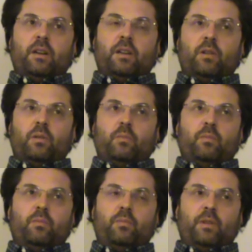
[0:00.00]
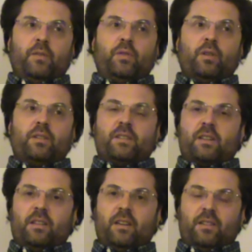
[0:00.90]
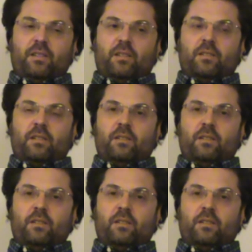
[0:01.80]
you know, if you're disconnected,